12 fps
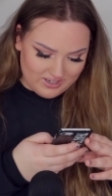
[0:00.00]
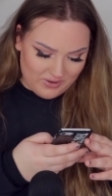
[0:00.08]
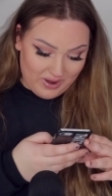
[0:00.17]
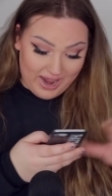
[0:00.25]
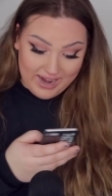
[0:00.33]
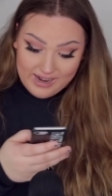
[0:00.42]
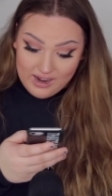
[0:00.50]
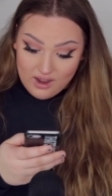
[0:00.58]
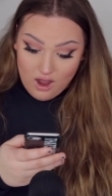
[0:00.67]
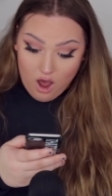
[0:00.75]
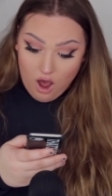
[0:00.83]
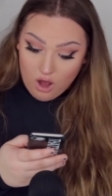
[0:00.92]
Okay.
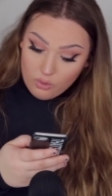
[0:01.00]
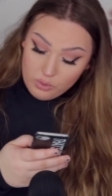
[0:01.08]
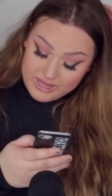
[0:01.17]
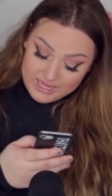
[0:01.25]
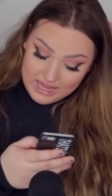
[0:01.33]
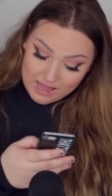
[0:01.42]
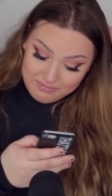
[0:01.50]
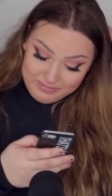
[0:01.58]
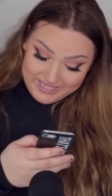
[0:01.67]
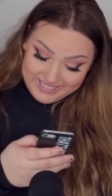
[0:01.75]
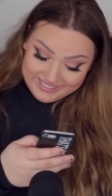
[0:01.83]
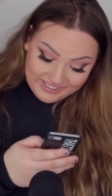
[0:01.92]
Oh, they let me.
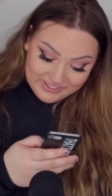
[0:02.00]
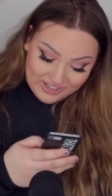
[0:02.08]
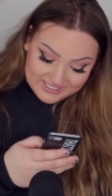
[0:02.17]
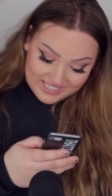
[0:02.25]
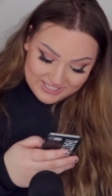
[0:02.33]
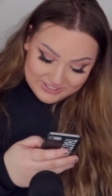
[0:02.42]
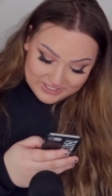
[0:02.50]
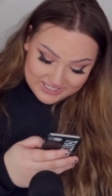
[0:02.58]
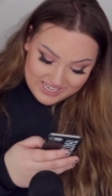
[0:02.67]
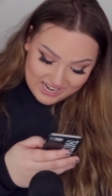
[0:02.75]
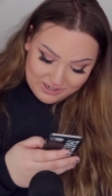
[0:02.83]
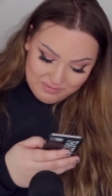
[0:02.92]
In Los Angeles
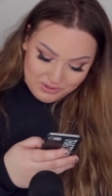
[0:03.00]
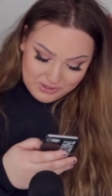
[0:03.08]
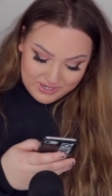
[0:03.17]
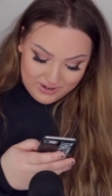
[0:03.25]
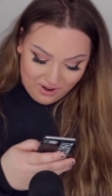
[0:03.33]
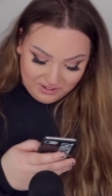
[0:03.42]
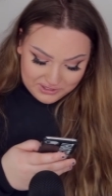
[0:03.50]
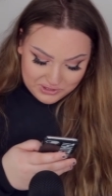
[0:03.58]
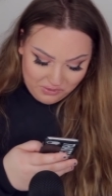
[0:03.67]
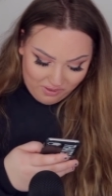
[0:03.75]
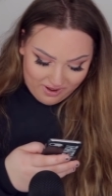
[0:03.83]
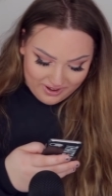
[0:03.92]
at Community College
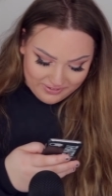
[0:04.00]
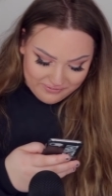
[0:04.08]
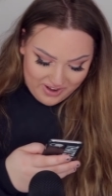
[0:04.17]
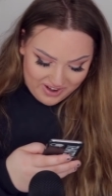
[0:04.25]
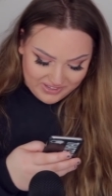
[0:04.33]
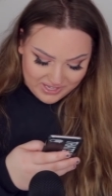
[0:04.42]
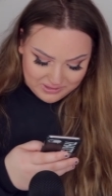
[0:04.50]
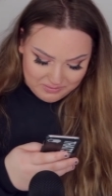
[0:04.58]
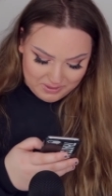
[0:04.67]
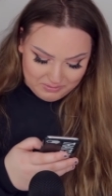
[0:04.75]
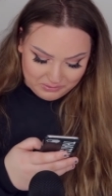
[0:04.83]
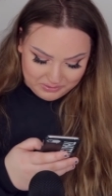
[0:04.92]
Quad. 5,000
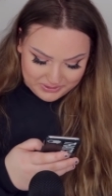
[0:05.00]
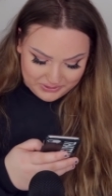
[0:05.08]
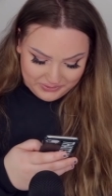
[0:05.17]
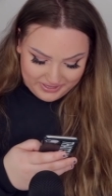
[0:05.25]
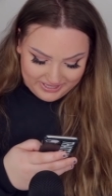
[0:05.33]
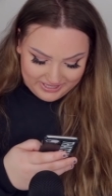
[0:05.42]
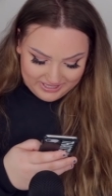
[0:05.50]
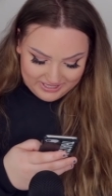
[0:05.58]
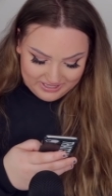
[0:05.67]
people will do it.